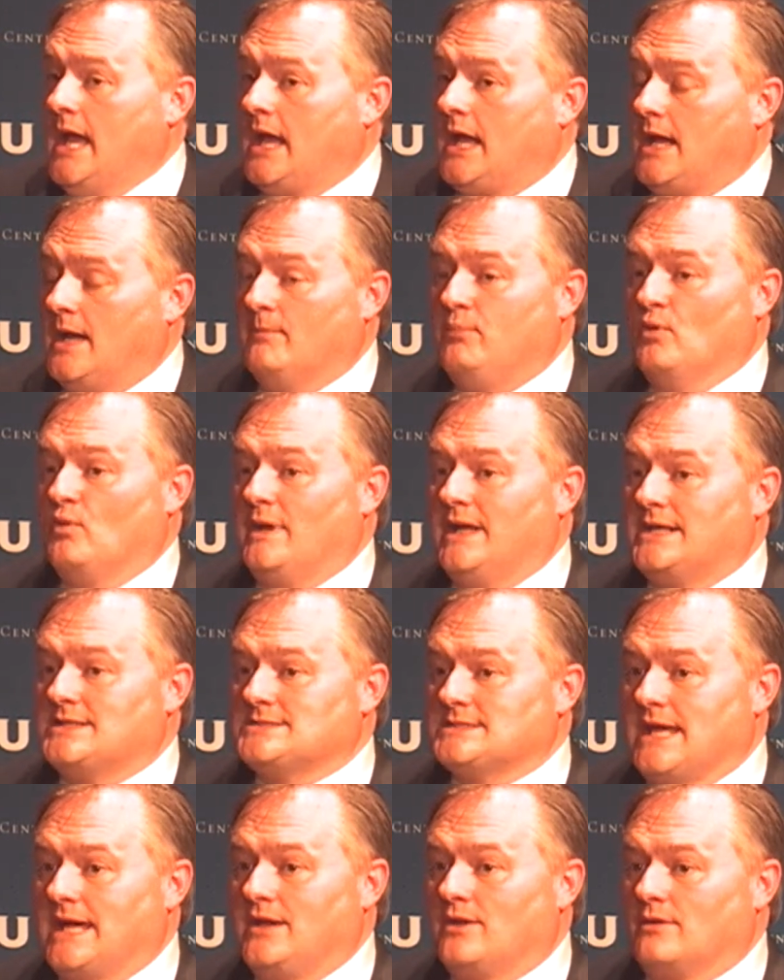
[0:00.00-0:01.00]
A couple
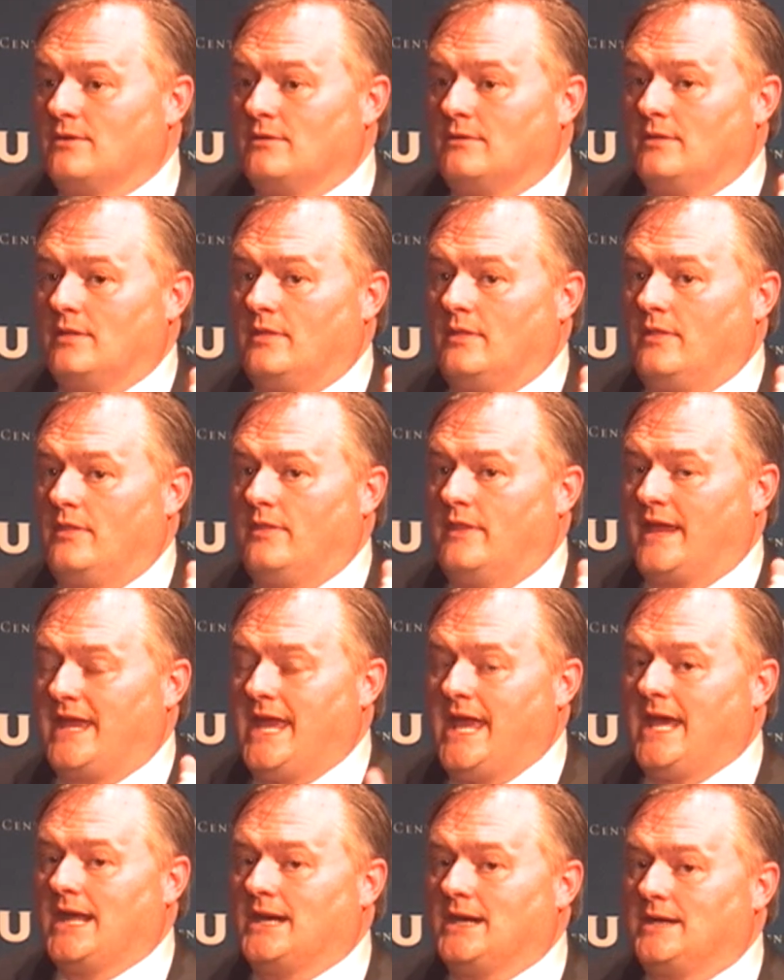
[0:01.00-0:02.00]
weeks later, the
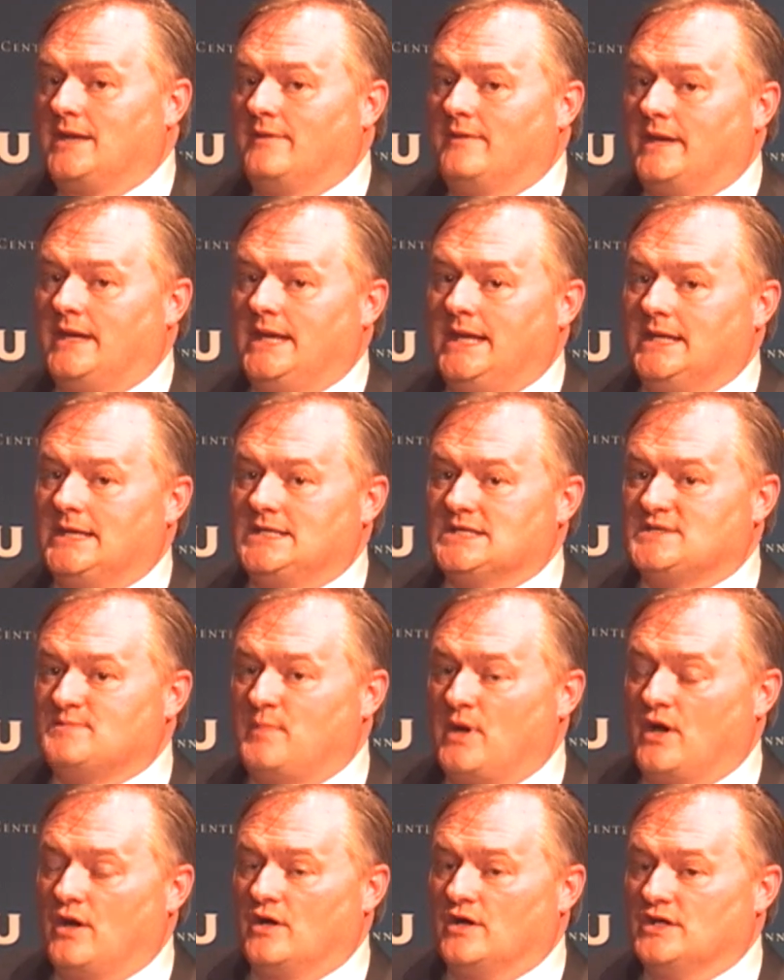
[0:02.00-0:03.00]
candidate that he had
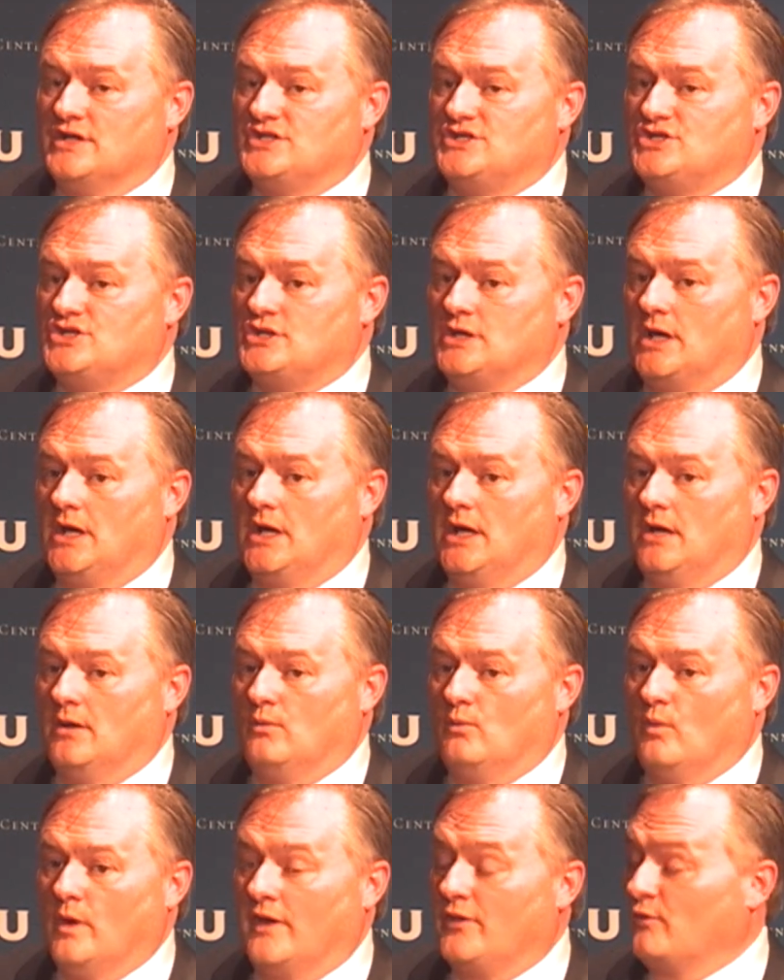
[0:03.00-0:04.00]
disparaged
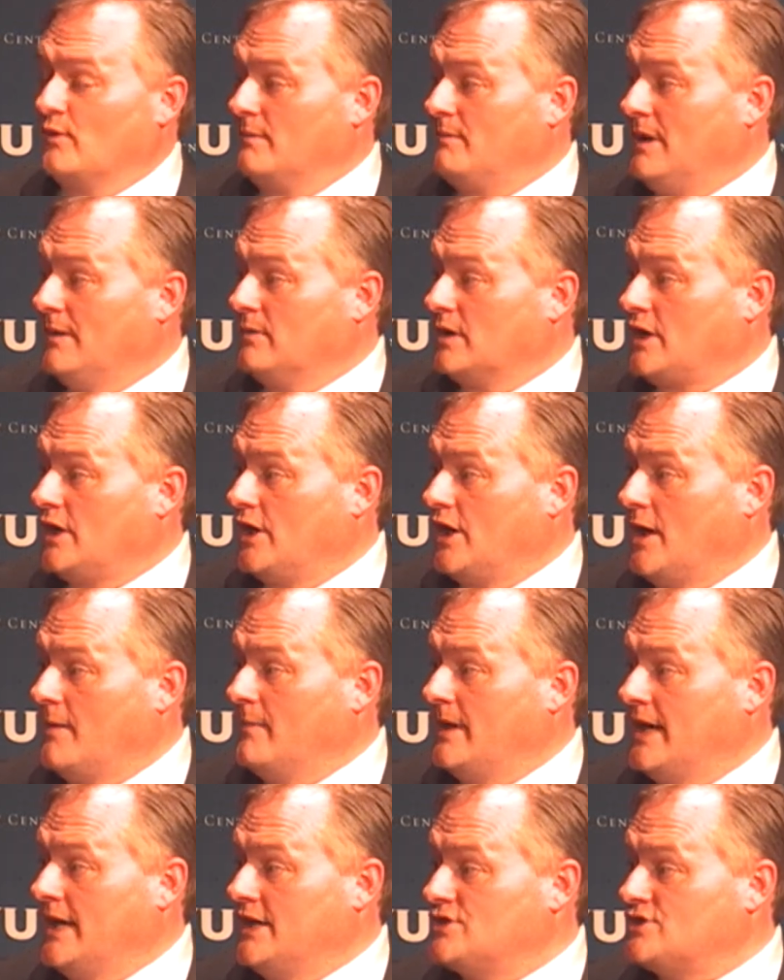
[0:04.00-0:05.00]
won the Republican
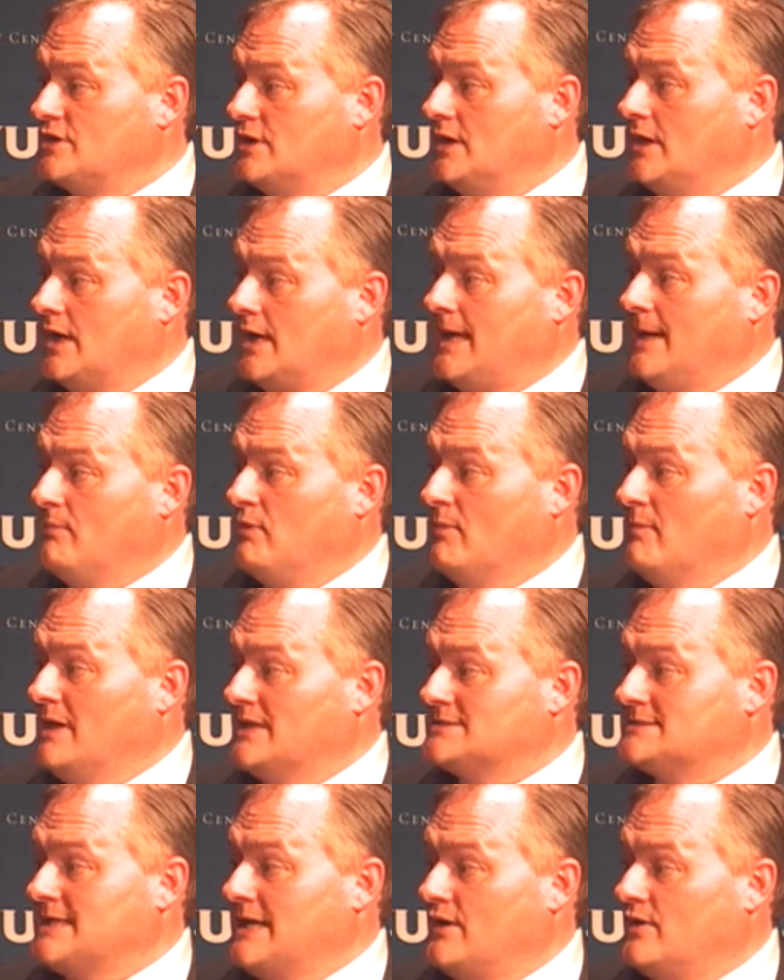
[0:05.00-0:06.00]
nomination. A couple
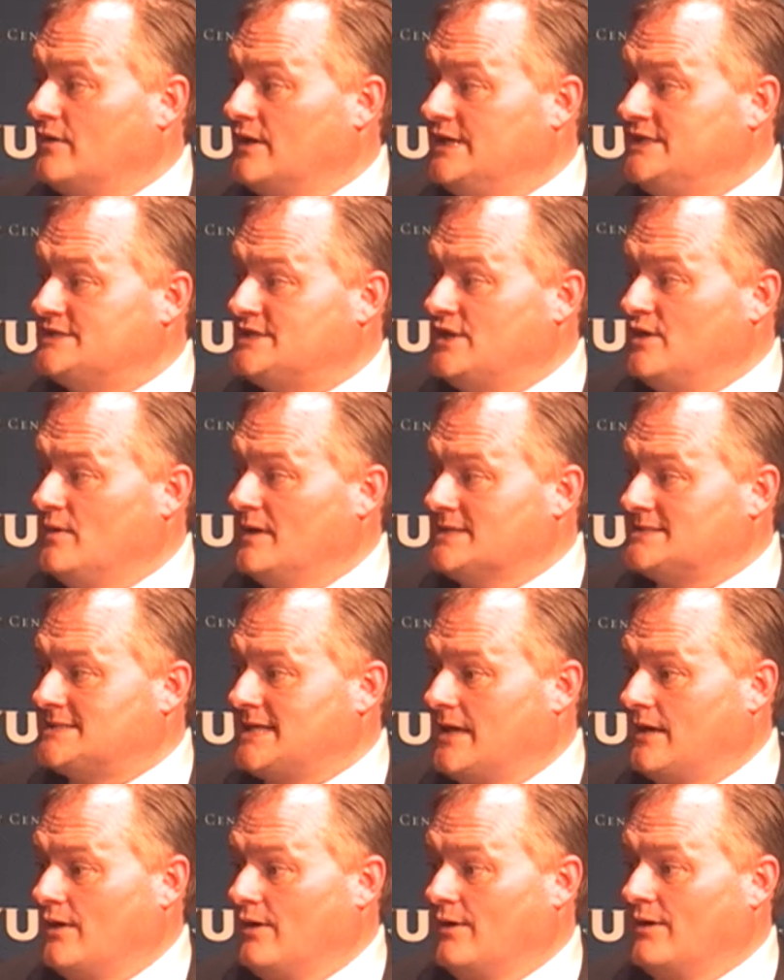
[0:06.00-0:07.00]
months later, he's the U.S.
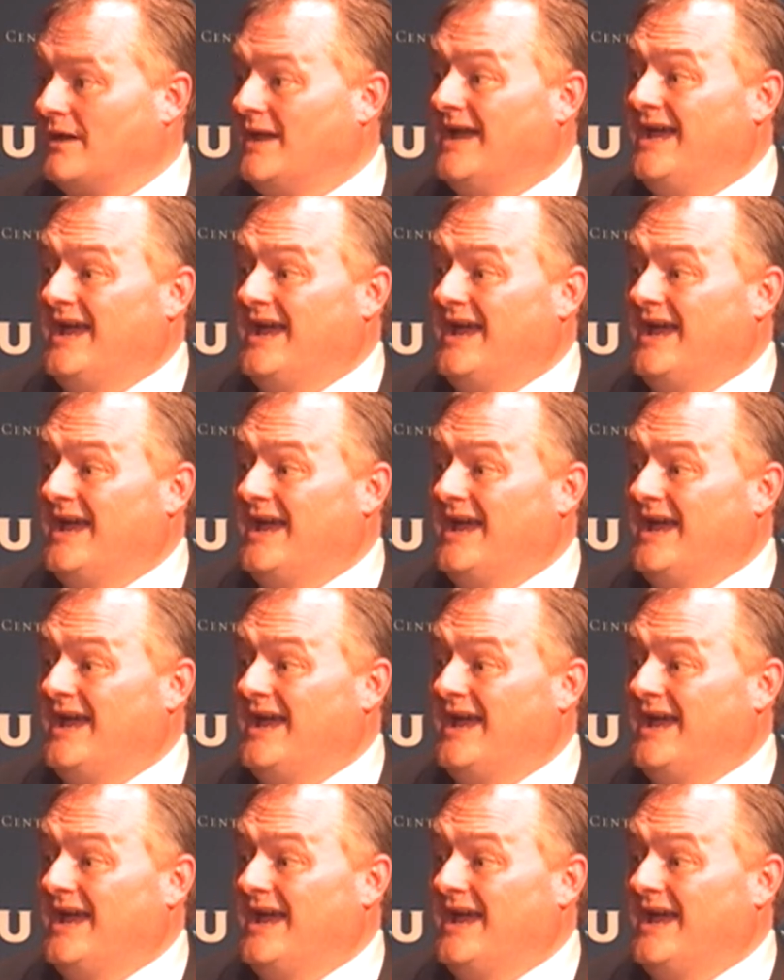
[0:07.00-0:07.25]
Senator.